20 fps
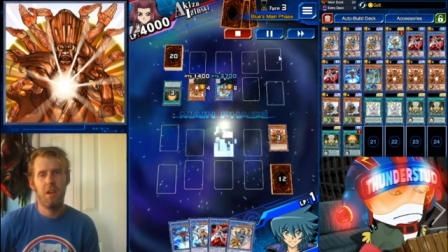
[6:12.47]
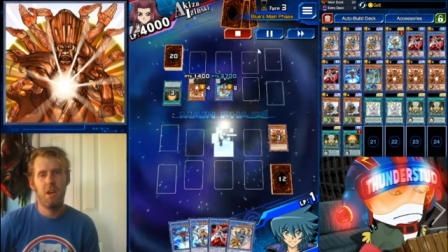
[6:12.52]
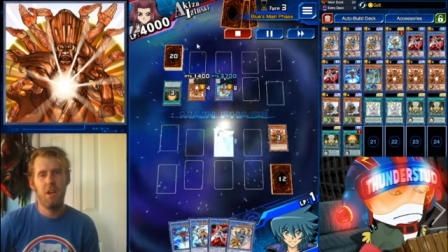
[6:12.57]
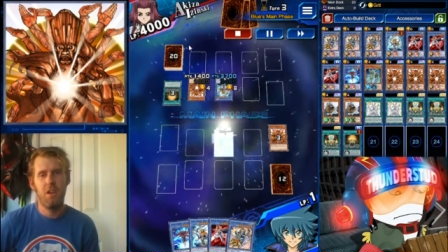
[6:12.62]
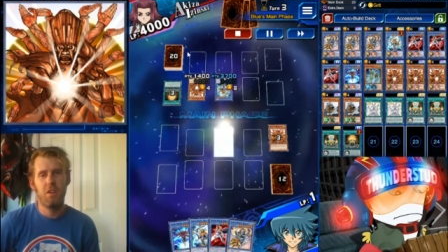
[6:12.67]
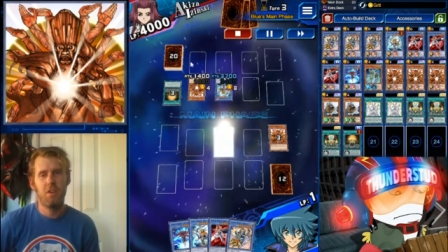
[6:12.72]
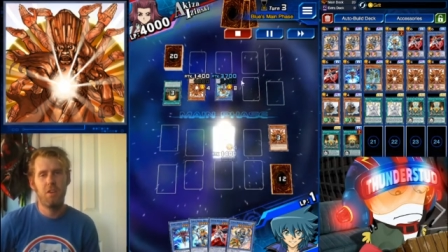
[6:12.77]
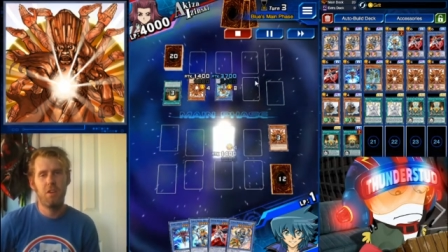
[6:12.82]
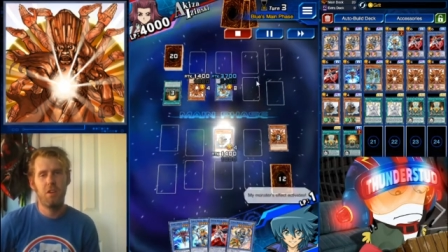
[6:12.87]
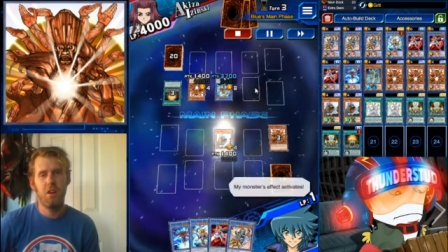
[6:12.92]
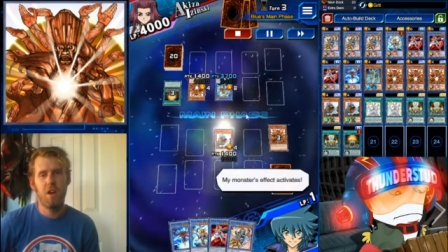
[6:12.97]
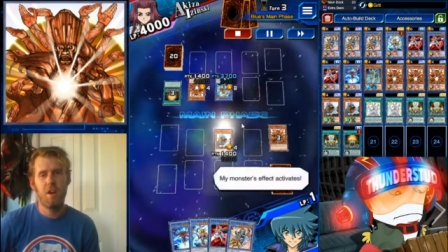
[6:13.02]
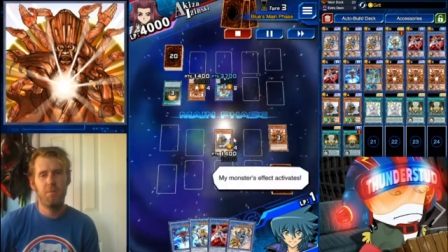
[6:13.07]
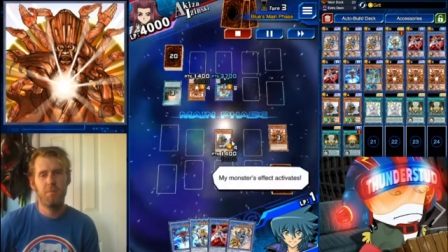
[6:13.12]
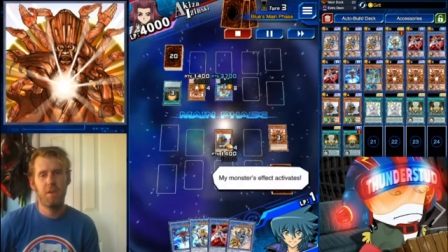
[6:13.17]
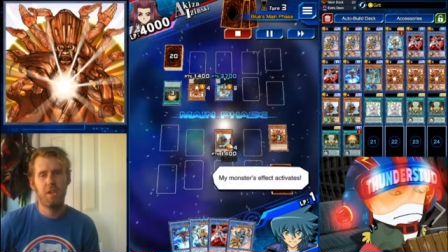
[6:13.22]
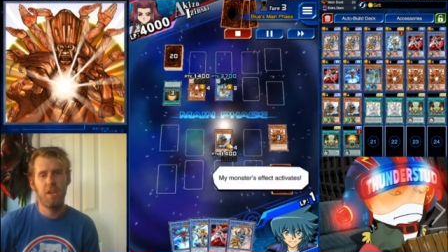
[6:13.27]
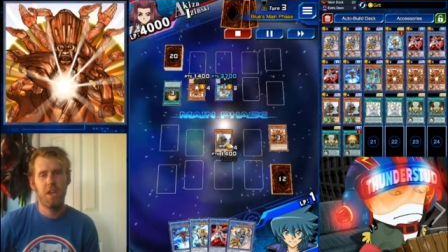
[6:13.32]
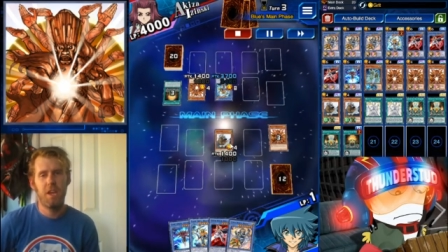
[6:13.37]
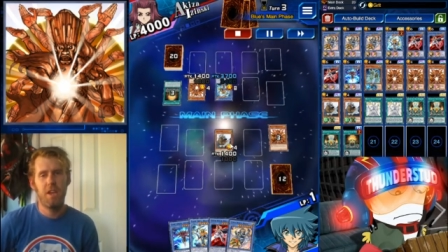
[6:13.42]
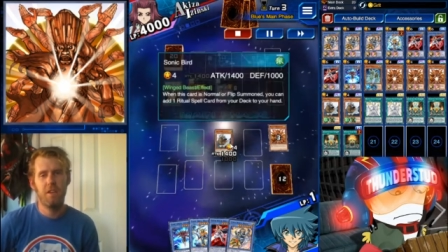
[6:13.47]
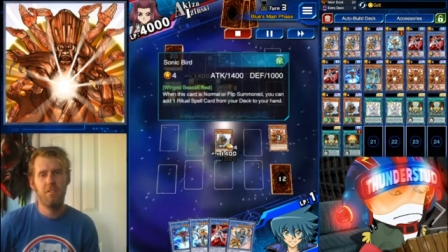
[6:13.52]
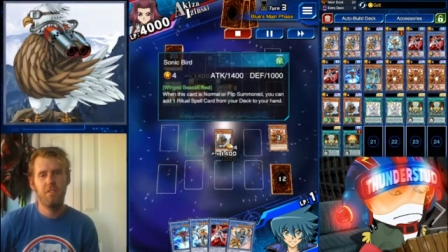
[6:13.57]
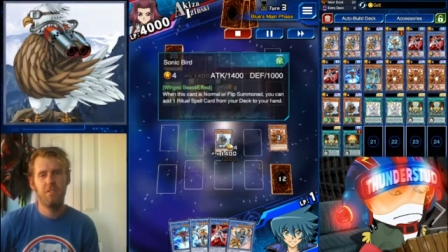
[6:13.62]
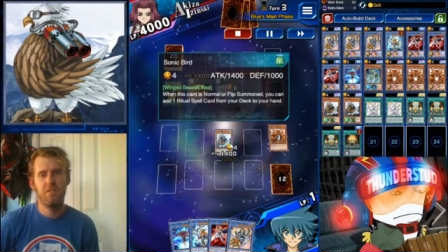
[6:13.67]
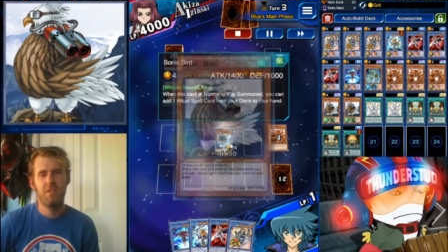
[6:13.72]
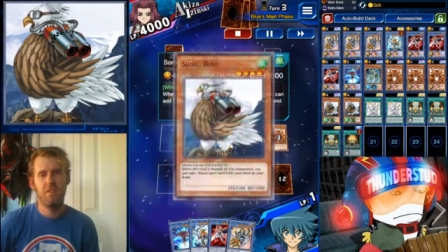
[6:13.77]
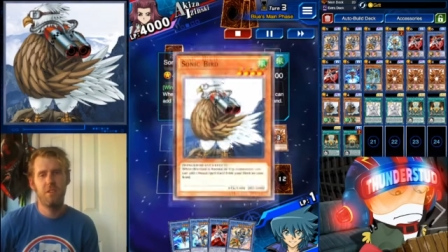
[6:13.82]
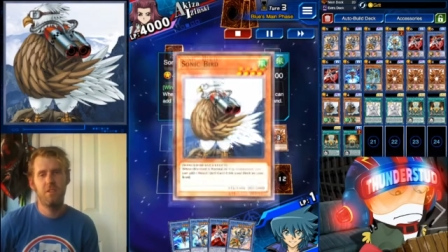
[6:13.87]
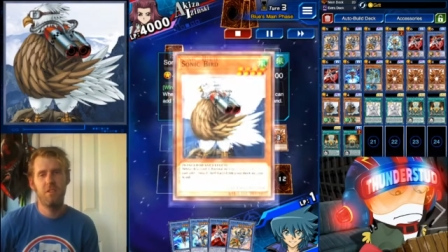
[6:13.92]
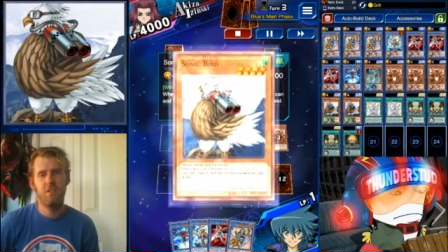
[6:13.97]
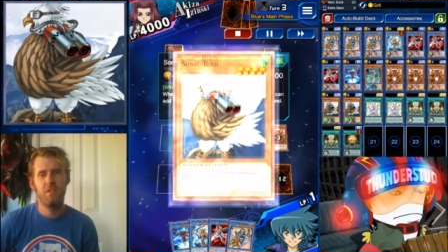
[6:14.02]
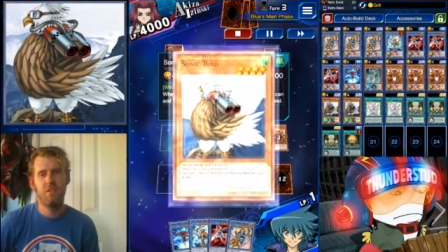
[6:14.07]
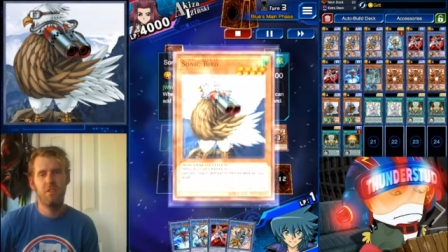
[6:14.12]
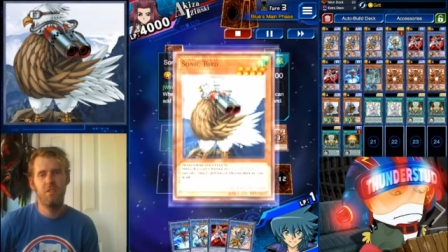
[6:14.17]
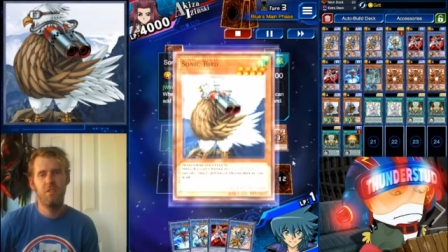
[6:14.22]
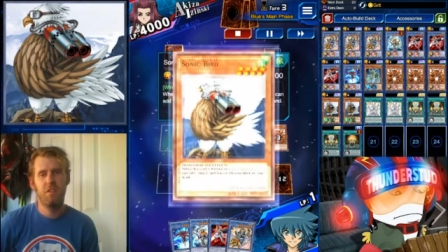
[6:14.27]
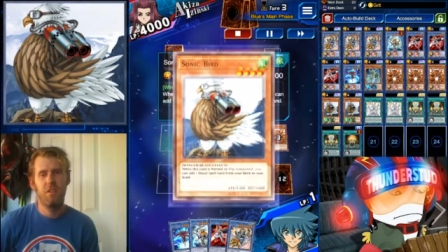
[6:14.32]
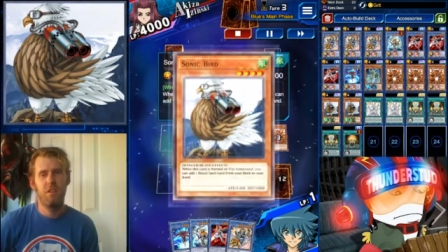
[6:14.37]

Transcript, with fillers: other complicated skills